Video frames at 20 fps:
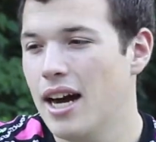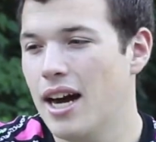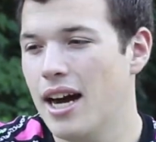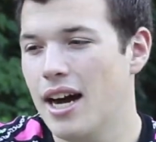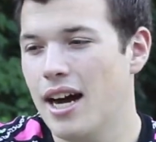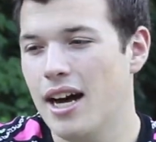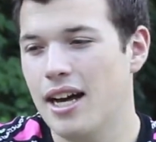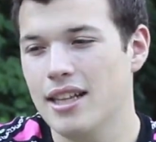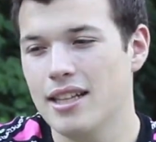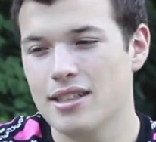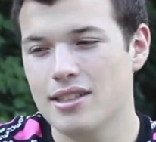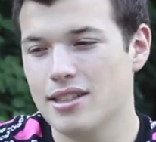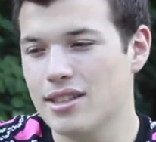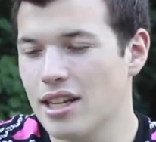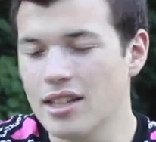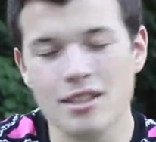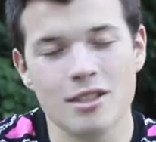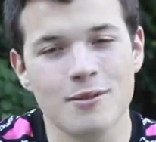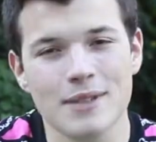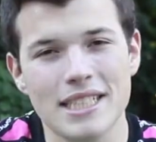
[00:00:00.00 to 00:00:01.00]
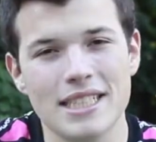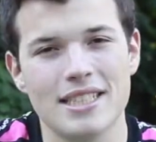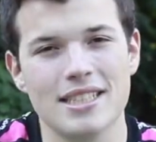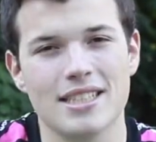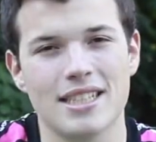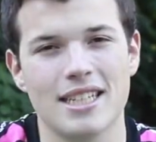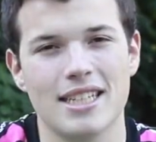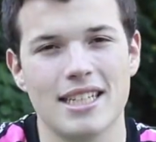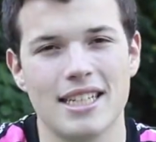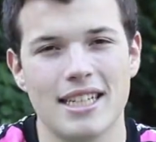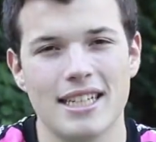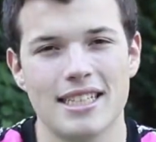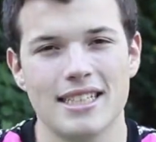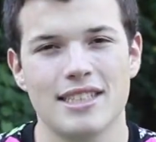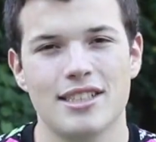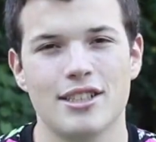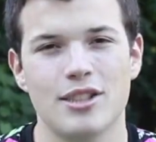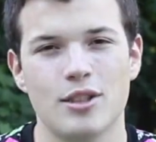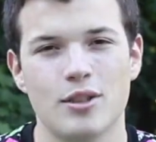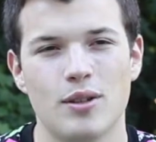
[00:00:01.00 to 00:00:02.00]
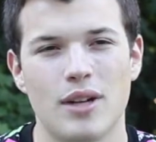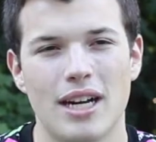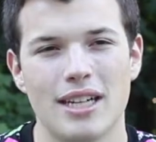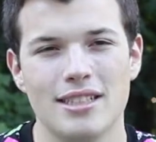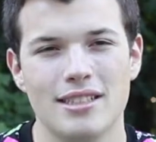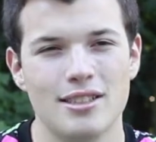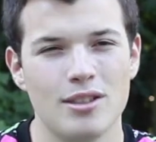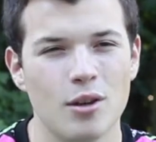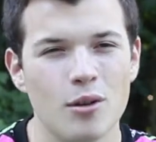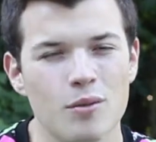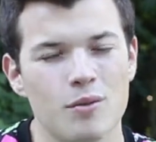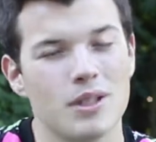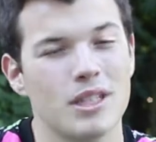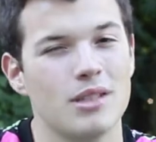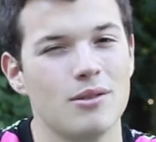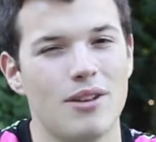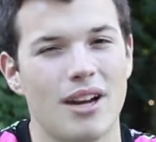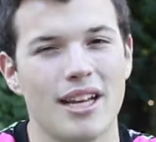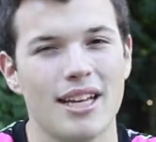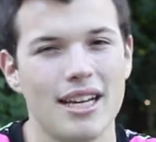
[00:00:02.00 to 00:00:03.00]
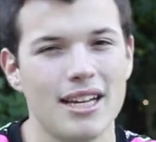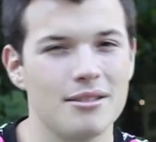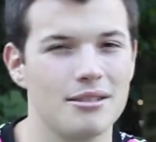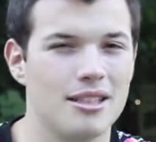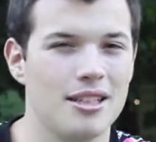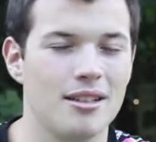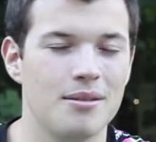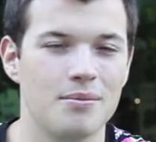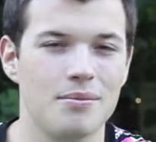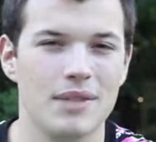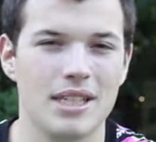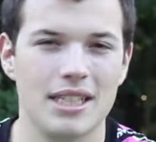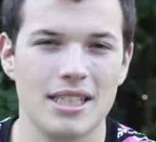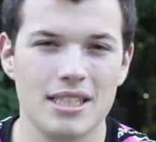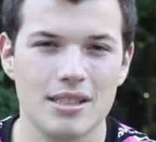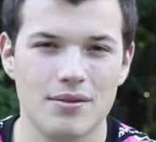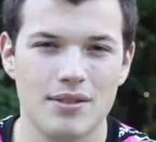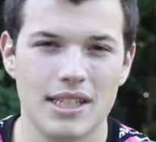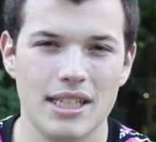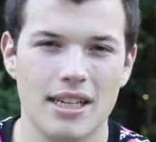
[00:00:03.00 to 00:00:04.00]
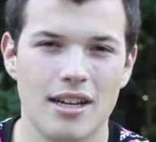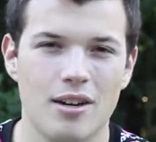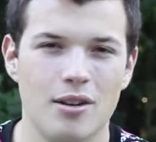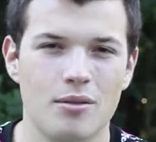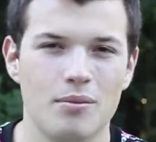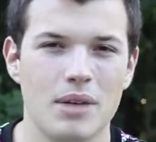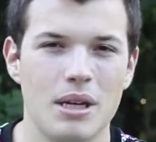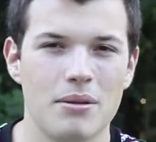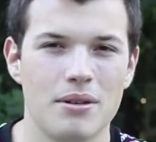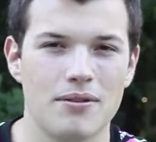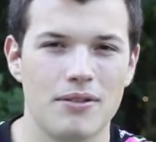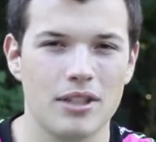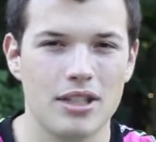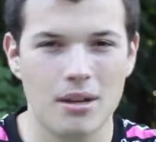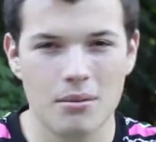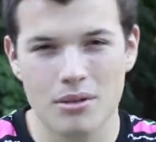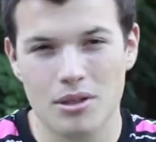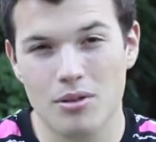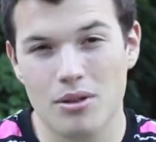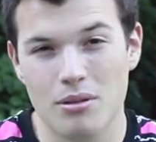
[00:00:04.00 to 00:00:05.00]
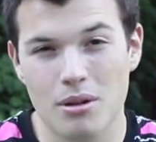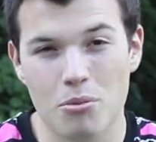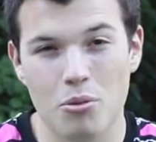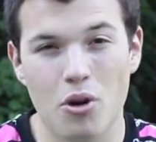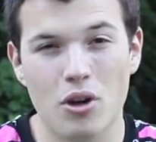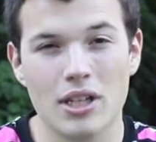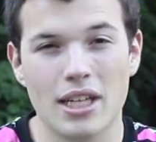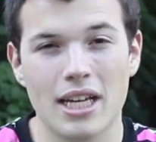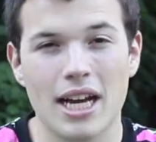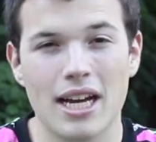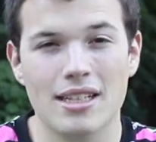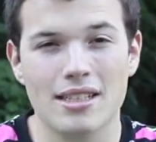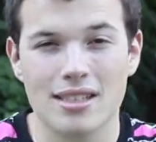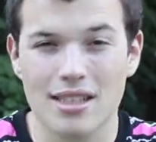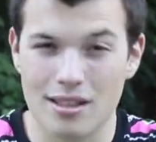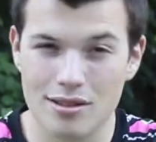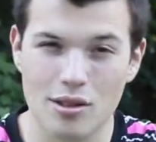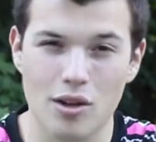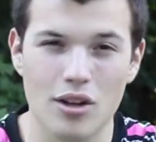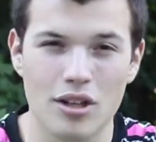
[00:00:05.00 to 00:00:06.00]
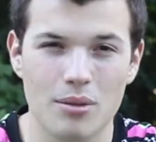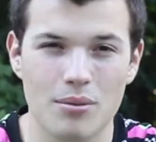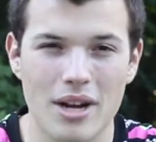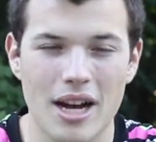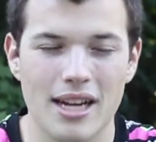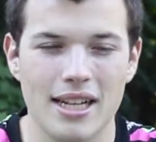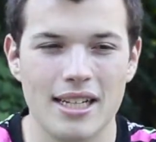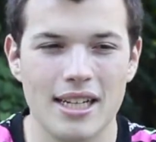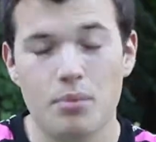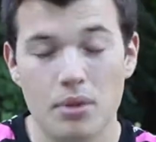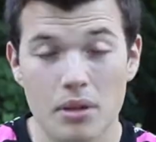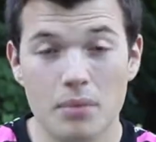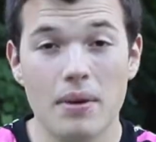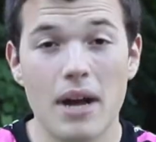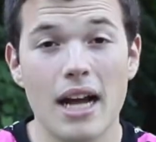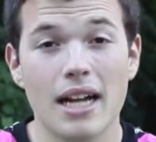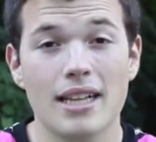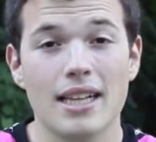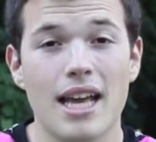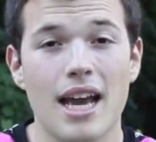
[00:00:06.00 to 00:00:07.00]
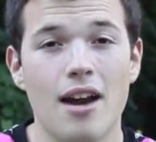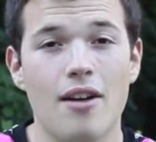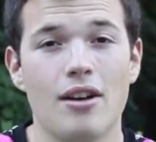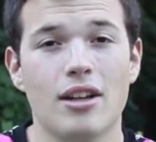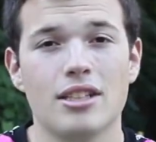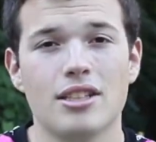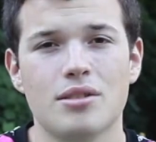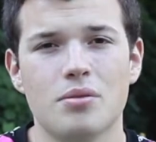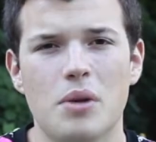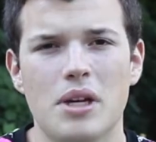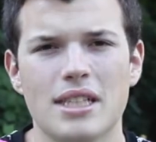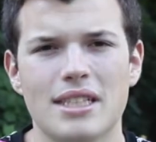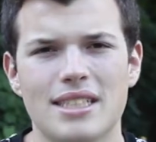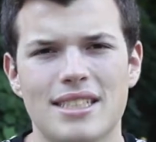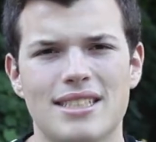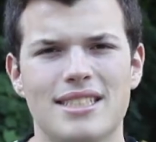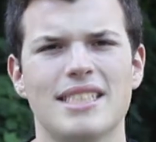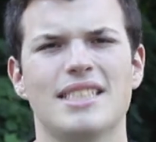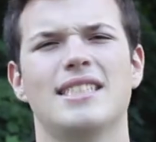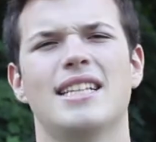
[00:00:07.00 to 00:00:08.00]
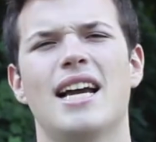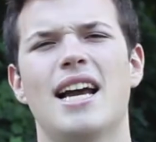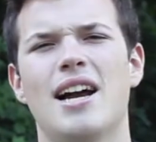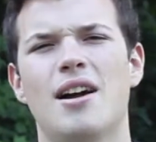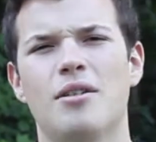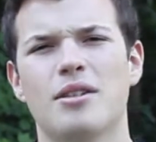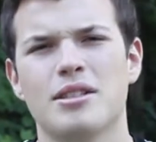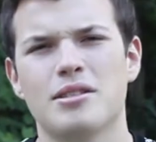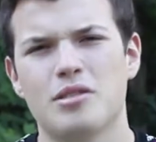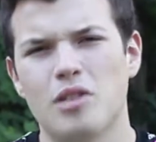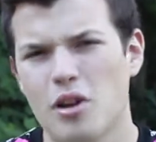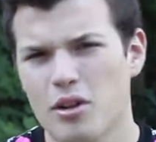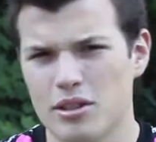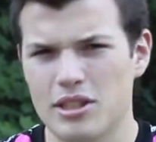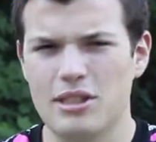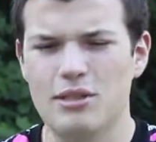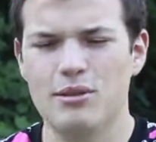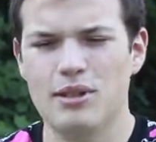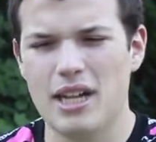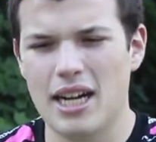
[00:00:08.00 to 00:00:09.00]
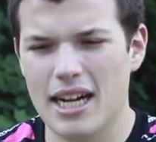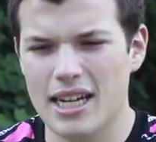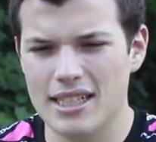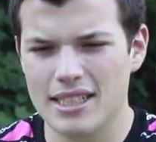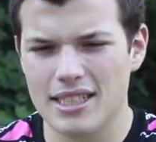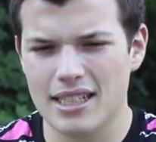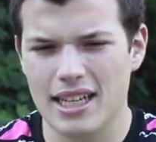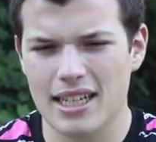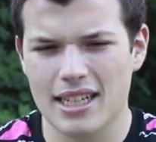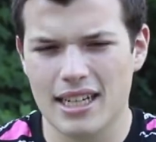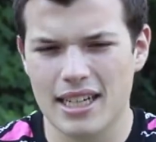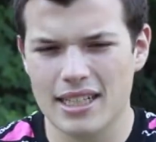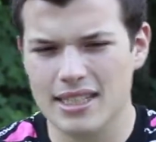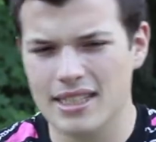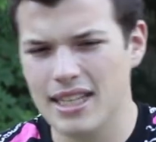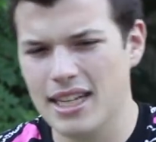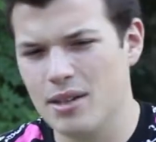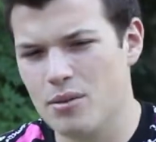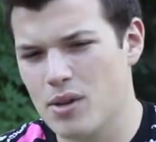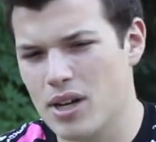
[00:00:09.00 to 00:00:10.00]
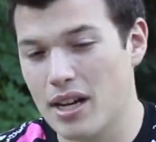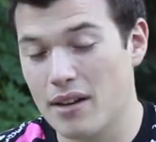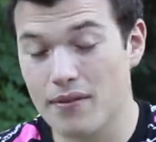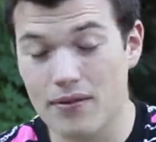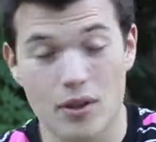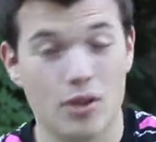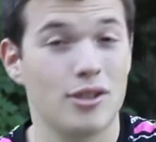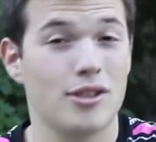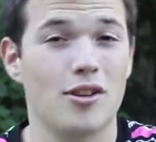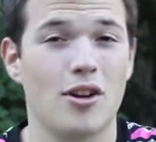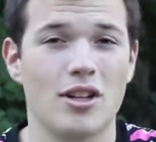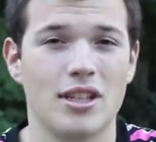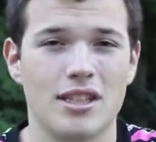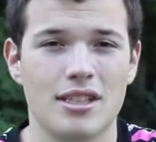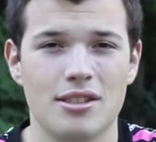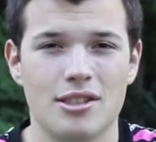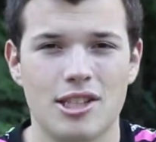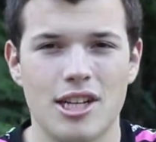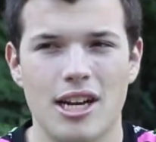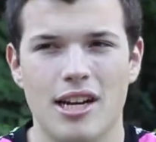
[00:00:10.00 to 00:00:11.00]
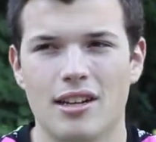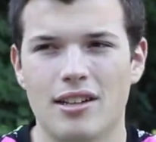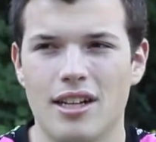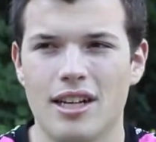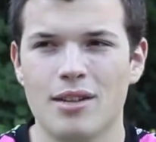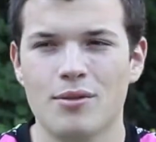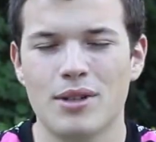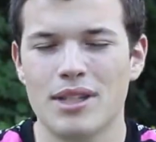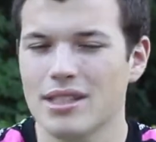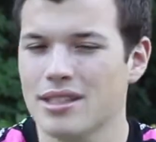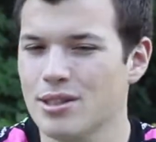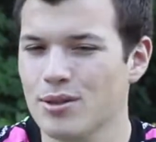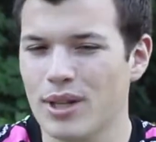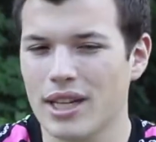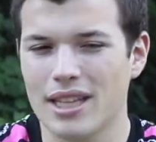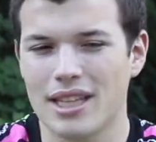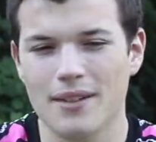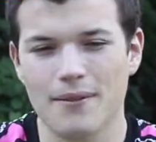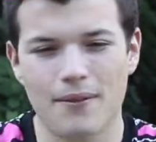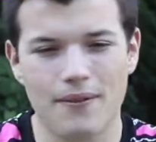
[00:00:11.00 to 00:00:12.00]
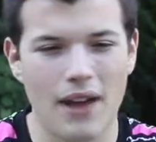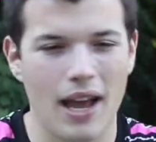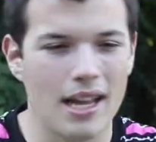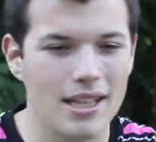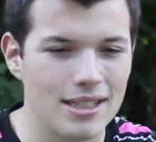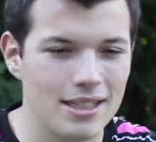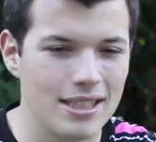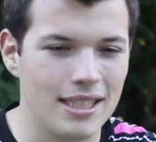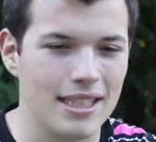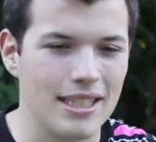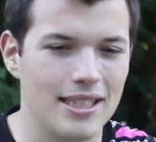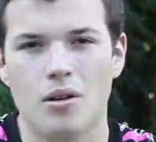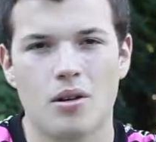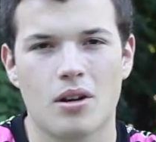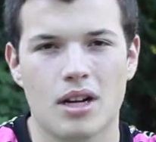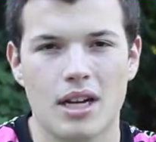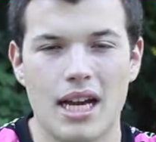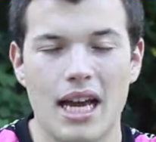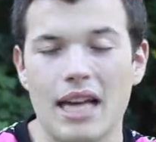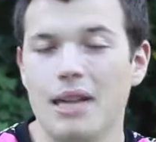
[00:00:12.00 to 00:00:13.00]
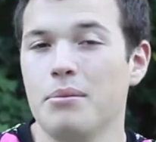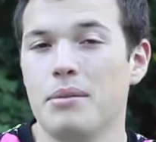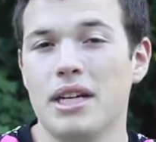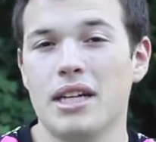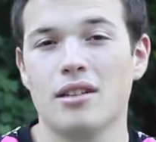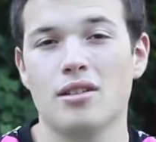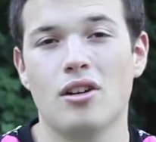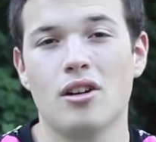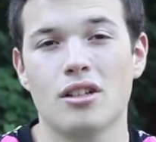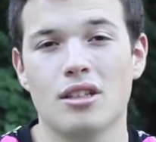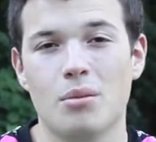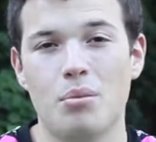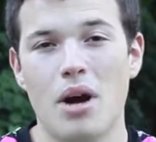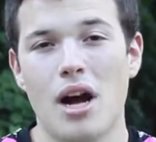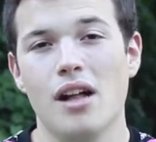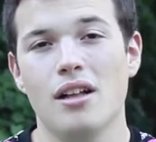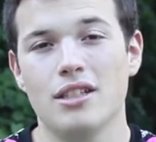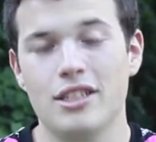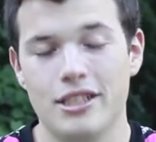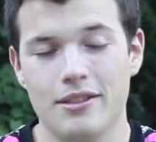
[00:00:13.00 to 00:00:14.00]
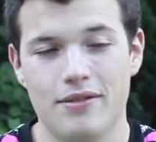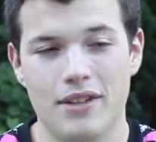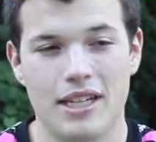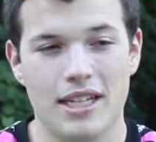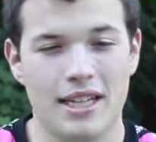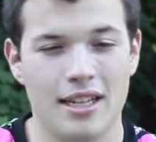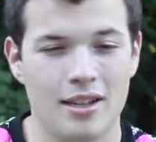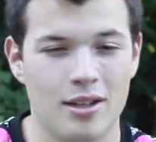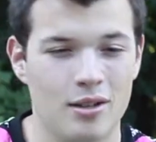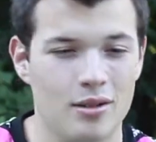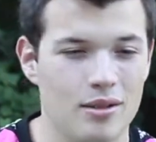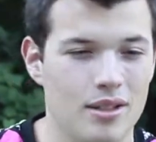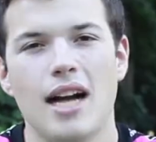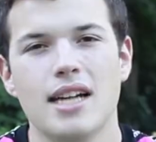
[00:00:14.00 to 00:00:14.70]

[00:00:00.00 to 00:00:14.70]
Uh, there's tons of reasons I can get into. I don't really want to get into them in this video. Maybe if you come to one of my broadcasts, I'll talk about it. But I'm back now, and I just wanted to sit down and talk to you guys like I did when I first started this channel. I didn't want to do anything fancy or an eight minute long apology video.